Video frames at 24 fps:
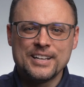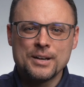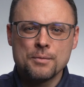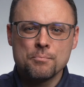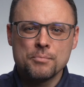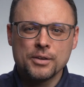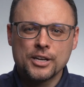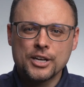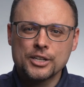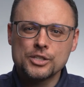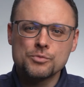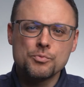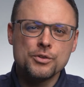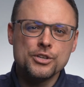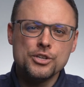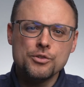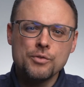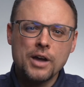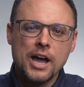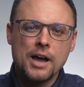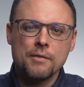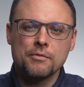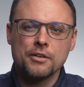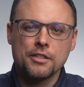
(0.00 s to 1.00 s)
Because when
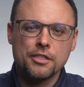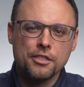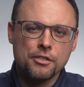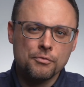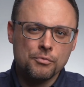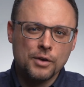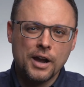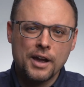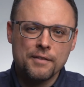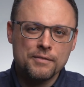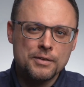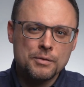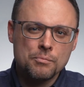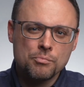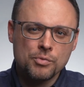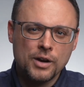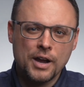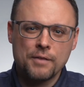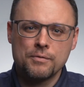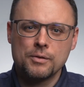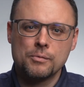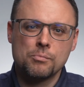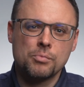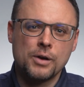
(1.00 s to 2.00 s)
you have a thriving
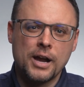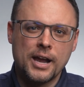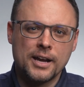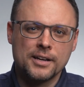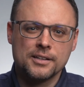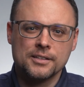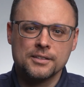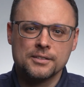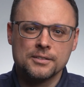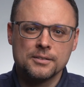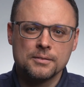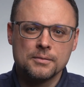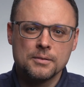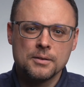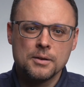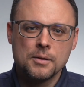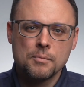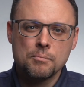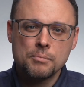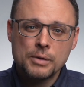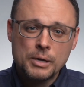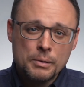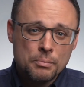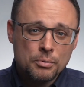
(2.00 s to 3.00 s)
private practice,
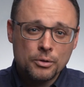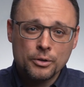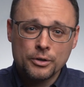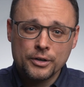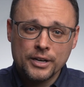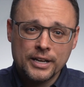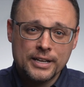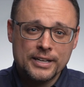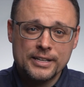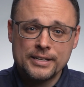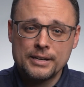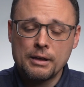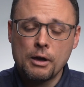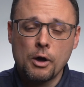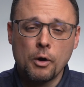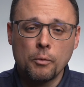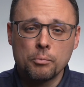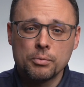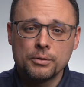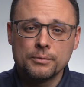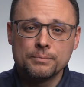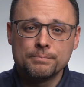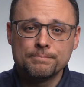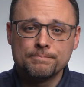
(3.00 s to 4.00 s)
people are getting
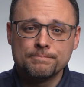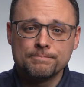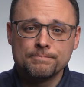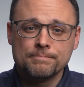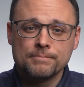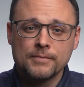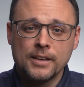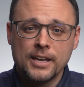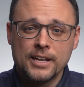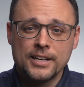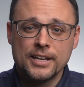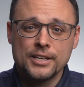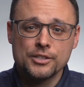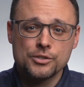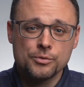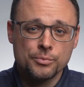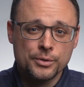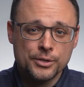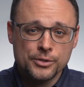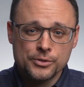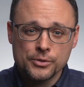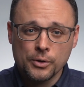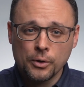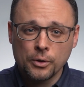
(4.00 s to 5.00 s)
help. And as a
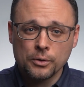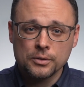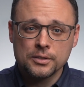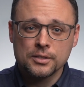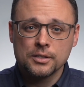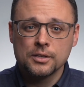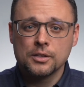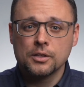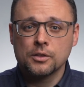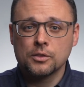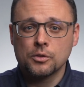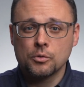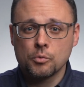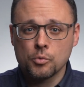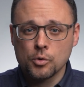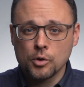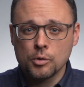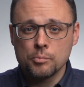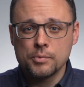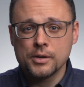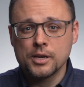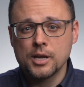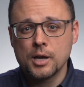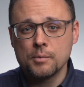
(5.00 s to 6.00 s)
result, the
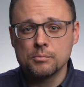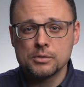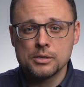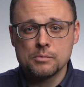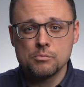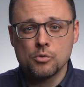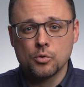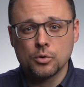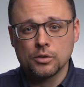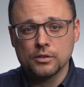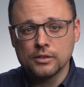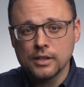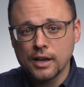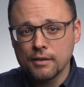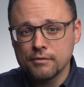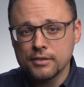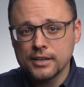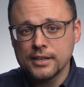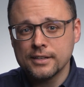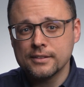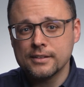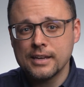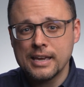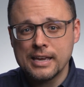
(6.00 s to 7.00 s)
world becomes a more
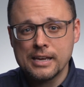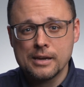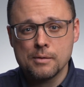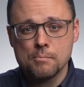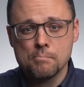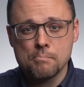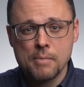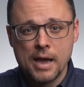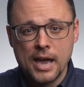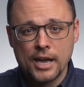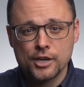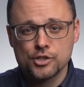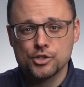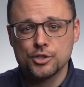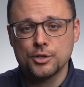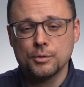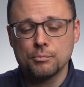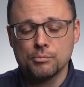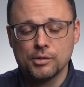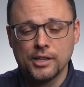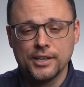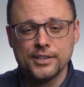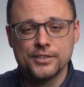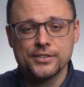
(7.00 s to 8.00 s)
loving and
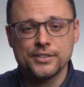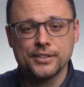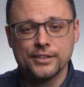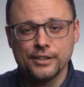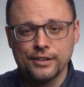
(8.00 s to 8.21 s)
compassionate place to